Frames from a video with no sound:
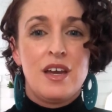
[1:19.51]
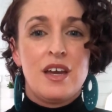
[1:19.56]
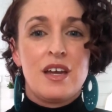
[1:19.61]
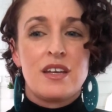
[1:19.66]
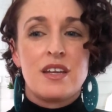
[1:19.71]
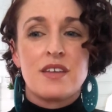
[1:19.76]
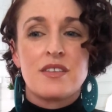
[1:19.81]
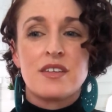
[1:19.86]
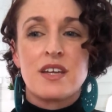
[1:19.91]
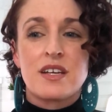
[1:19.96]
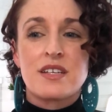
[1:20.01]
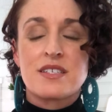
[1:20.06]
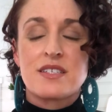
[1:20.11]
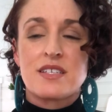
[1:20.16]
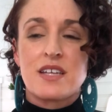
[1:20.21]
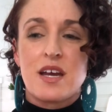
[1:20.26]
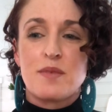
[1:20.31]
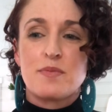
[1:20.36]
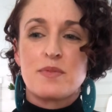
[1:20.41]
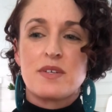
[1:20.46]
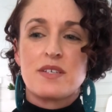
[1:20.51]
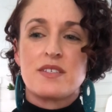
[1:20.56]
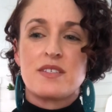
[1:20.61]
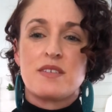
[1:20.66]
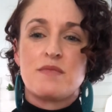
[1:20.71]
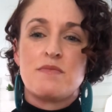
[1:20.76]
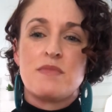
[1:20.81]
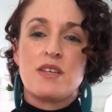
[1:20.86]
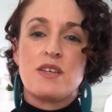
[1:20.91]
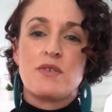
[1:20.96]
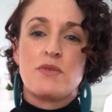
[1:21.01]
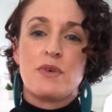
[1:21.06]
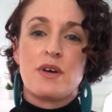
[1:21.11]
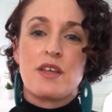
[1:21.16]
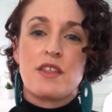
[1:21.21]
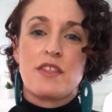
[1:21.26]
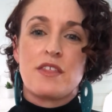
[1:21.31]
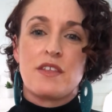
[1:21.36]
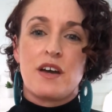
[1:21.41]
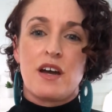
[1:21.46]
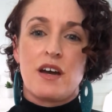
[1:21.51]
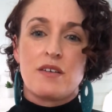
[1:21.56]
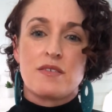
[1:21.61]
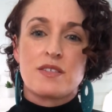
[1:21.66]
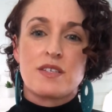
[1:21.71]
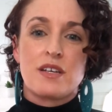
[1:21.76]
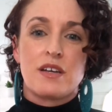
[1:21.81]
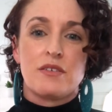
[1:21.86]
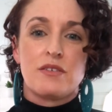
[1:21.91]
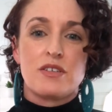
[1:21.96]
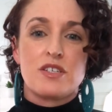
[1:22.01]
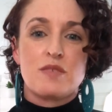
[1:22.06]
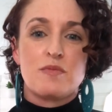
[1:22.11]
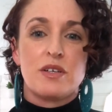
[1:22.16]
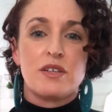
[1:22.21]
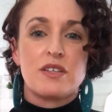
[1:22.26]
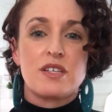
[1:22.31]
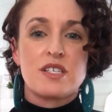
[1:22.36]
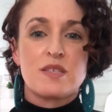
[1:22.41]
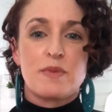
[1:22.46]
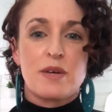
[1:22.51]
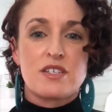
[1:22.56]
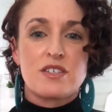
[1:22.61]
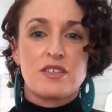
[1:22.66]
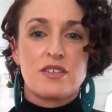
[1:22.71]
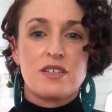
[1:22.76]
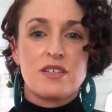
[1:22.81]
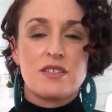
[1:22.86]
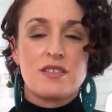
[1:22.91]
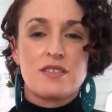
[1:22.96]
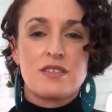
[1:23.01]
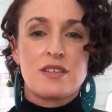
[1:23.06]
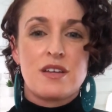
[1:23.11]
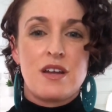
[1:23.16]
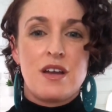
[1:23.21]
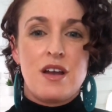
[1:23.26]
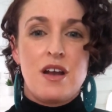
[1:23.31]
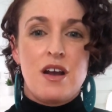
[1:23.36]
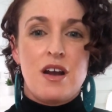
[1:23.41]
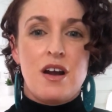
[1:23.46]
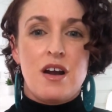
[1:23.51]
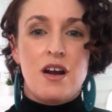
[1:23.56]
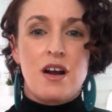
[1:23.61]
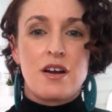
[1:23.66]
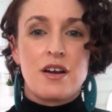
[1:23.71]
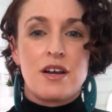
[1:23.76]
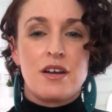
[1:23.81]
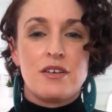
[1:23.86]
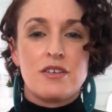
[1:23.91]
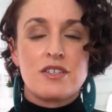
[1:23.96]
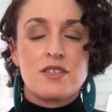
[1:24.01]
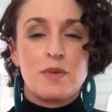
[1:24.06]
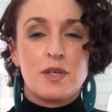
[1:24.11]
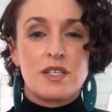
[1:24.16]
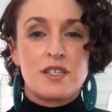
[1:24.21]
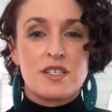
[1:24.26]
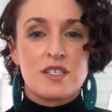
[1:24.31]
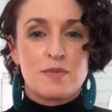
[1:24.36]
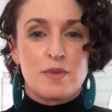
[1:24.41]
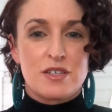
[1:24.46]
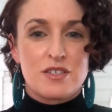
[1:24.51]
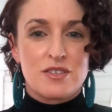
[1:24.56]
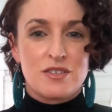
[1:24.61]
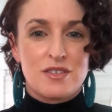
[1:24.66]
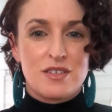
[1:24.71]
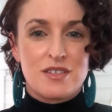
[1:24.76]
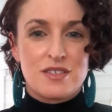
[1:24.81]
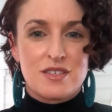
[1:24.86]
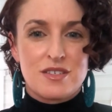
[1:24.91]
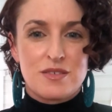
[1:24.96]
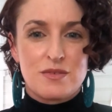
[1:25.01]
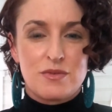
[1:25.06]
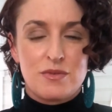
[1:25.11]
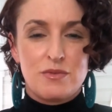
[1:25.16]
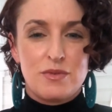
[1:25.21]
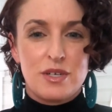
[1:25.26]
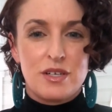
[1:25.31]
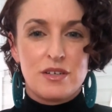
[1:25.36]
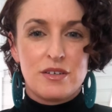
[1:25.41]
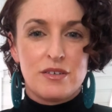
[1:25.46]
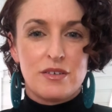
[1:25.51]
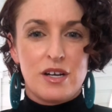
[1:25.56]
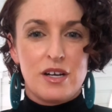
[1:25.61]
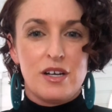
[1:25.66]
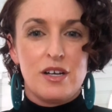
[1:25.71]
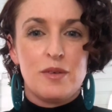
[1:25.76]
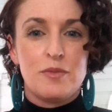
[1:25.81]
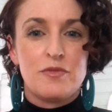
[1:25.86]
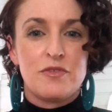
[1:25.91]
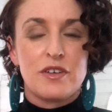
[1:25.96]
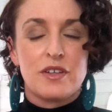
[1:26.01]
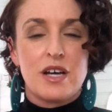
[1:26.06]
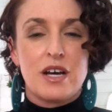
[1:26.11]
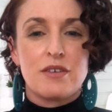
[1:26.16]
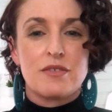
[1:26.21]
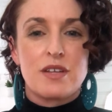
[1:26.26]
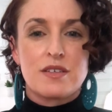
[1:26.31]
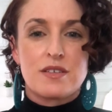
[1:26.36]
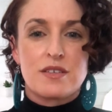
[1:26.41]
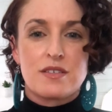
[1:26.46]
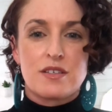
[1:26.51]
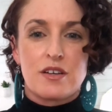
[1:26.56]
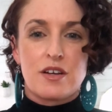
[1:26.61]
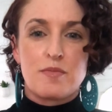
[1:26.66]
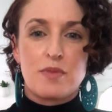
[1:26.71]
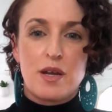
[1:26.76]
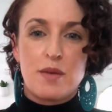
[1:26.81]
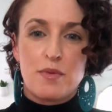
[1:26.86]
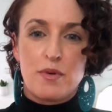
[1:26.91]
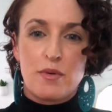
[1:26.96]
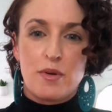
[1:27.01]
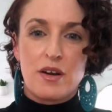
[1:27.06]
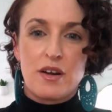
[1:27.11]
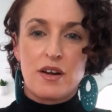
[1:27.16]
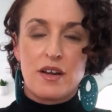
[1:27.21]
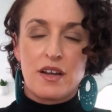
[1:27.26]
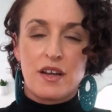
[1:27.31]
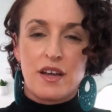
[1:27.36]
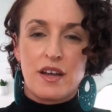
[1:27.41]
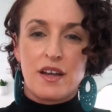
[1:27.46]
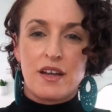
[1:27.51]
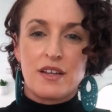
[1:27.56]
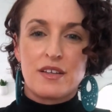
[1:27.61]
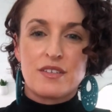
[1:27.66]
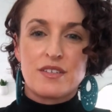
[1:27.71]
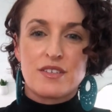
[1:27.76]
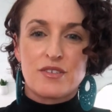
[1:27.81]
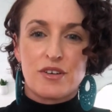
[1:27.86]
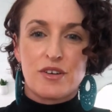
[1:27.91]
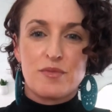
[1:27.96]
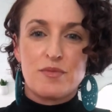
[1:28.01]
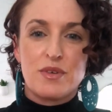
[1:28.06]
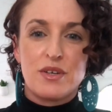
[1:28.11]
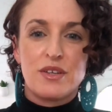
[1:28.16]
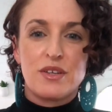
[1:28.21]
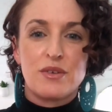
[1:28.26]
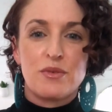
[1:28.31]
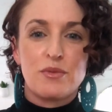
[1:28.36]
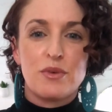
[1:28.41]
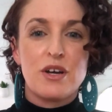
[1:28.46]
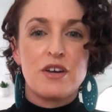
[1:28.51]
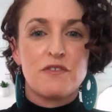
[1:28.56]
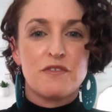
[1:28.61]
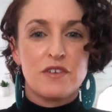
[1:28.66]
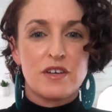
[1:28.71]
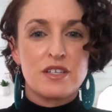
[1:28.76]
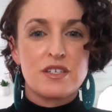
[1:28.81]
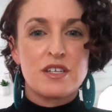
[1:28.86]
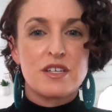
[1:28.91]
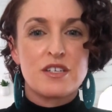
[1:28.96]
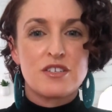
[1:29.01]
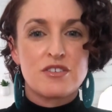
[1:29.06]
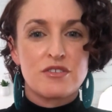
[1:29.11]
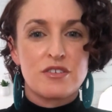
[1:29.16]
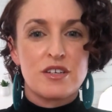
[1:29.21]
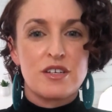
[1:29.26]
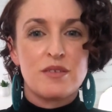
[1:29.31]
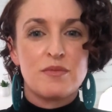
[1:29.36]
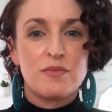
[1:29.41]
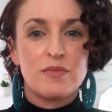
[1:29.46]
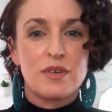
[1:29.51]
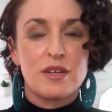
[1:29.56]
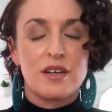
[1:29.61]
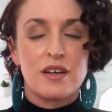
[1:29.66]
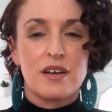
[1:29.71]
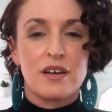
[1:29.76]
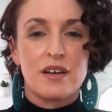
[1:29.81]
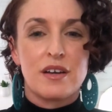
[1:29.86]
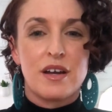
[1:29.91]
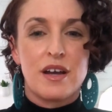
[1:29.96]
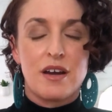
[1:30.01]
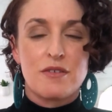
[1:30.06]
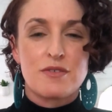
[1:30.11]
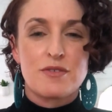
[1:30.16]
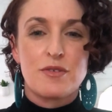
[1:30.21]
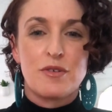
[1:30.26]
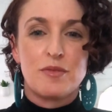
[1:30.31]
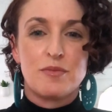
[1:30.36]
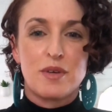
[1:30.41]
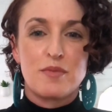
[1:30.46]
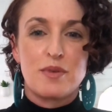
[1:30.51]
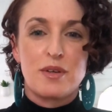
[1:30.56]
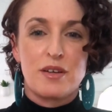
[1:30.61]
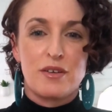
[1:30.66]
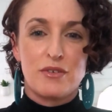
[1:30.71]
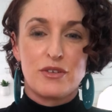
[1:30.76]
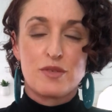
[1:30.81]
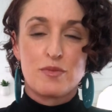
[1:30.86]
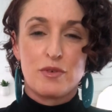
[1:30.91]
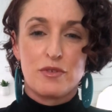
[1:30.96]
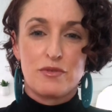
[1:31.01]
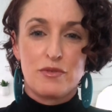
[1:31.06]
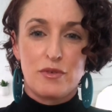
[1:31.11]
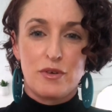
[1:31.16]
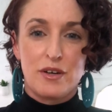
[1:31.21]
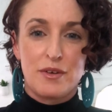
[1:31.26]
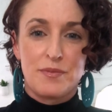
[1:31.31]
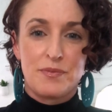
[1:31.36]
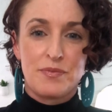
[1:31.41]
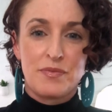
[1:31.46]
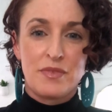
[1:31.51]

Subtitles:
Now the next step is to meet with a housing eligibility specialist. Our eligibility specialists will help fill out necessary paperwork and determine what funding stream a household might be eligible for.